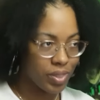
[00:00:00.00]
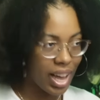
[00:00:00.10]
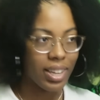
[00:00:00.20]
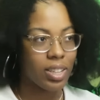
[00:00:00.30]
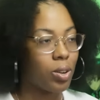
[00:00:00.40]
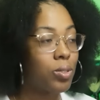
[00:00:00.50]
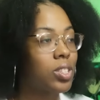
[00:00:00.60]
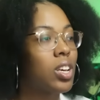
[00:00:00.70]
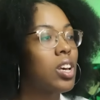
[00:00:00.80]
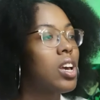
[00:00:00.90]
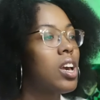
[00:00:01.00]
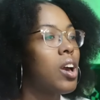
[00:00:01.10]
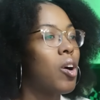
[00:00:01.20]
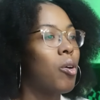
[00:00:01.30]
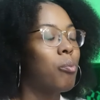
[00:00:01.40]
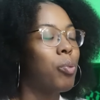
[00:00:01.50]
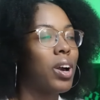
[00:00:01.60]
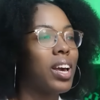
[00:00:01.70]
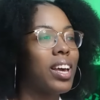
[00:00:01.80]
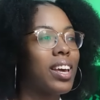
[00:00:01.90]
that he knows,
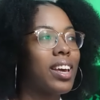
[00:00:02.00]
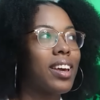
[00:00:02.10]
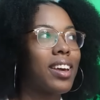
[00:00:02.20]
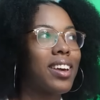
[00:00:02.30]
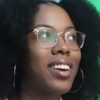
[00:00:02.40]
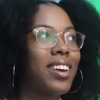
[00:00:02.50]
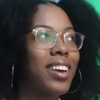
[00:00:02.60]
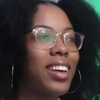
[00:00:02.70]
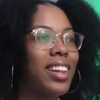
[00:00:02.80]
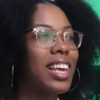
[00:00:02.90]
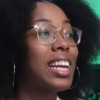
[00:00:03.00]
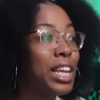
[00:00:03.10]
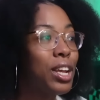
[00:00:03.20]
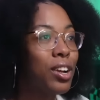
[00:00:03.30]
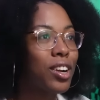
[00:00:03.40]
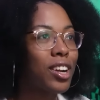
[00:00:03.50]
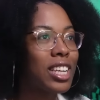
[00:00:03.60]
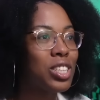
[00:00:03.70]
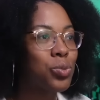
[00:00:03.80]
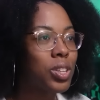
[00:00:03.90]
but like here,
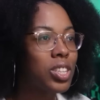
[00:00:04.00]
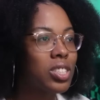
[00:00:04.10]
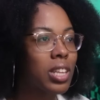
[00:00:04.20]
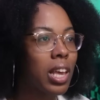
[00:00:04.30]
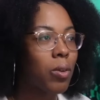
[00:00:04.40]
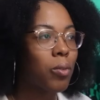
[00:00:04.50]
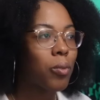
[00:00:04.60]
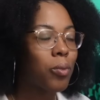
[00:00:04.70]
he's really just like,